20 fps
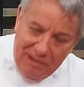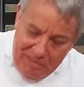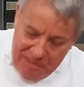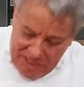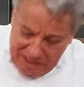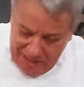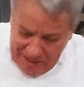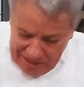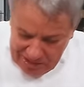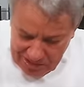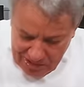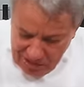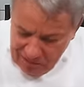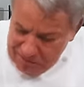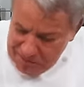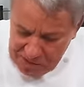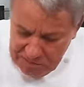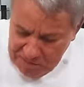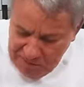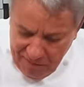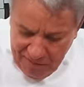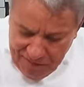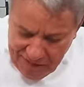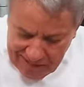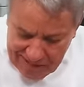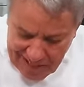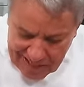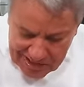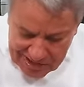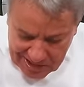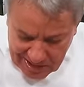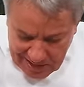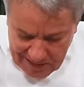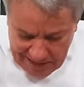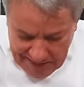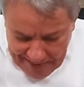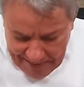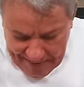to me. It's always been fantastic.